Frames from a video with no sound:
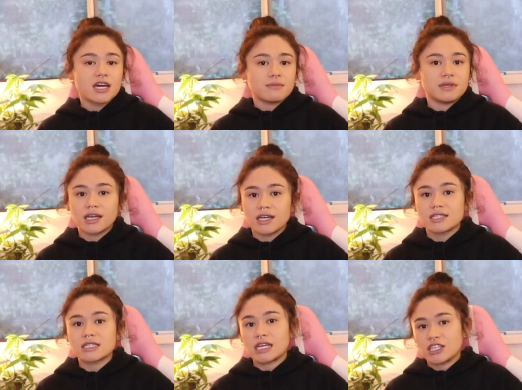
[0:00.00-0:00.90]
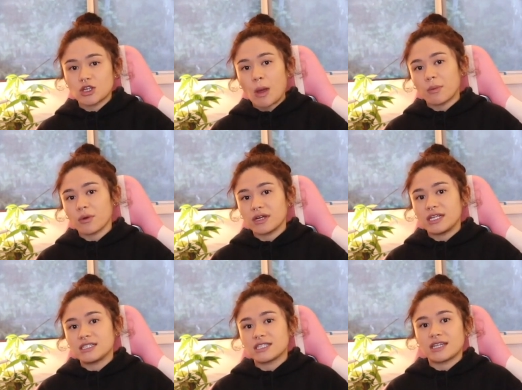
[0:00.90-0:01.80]
because it's so
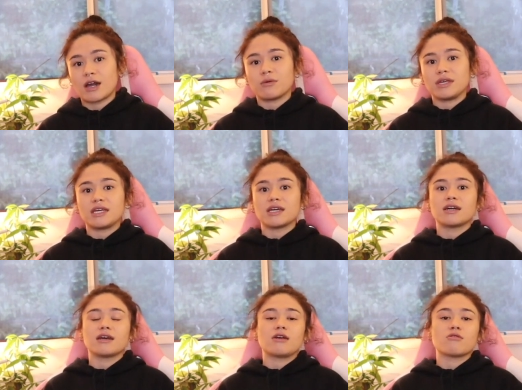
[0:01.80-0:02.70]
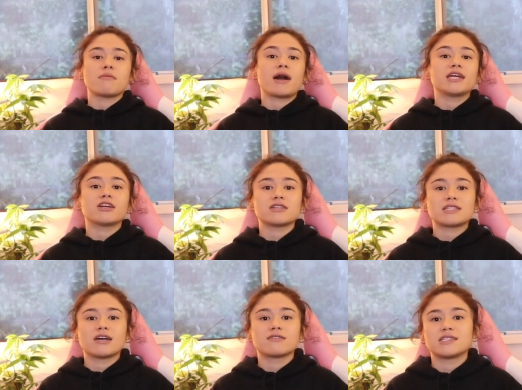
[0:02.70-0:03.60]
important that we remind
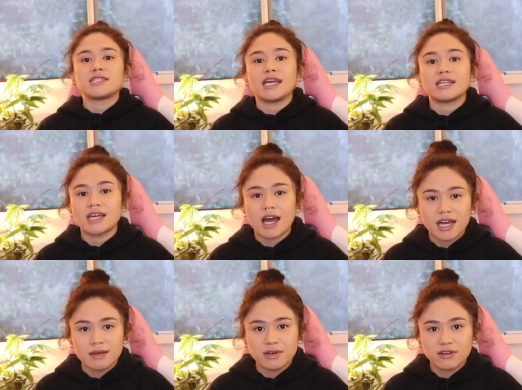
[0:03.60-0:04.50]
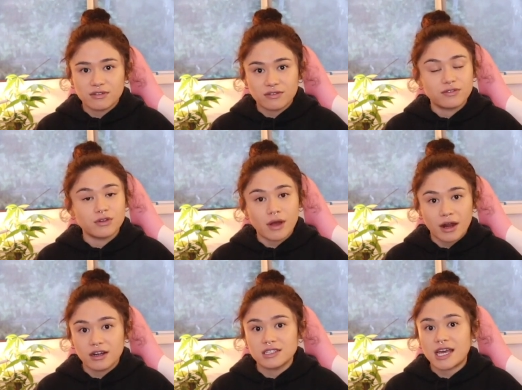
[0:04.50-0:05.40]
ourselves to take time throughout
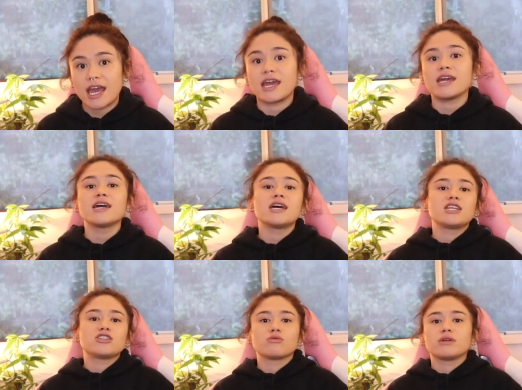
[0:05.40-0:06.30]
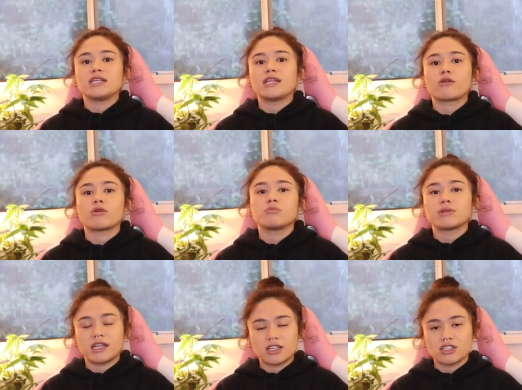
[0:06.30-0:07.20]
our day to really
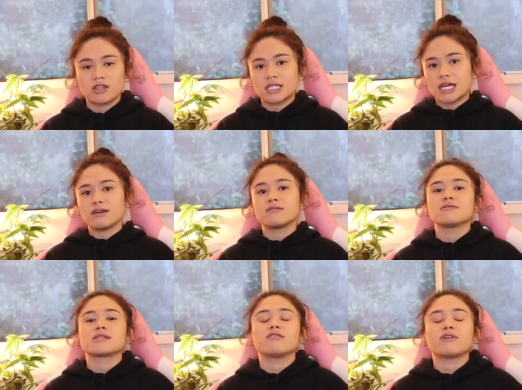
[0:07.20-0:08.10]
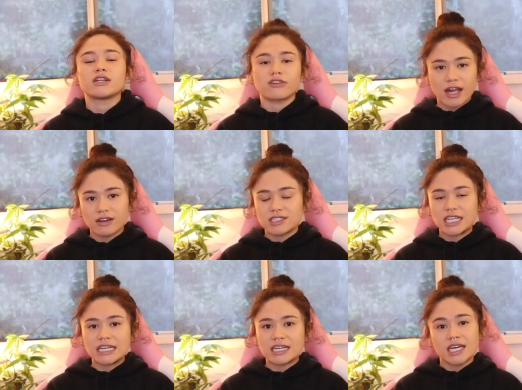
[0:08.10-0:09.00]
replenish ourselves and find
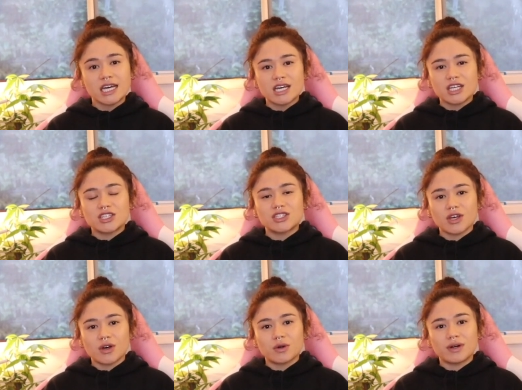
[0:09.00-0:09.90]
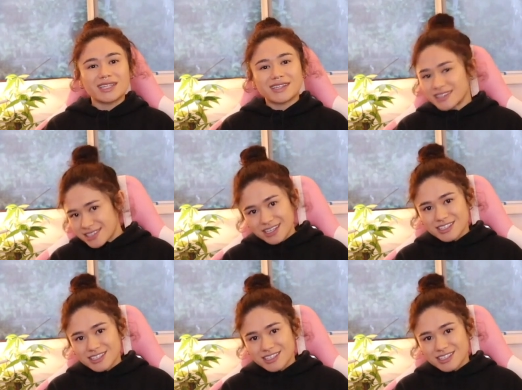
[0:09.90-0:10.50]
grounding. So let's get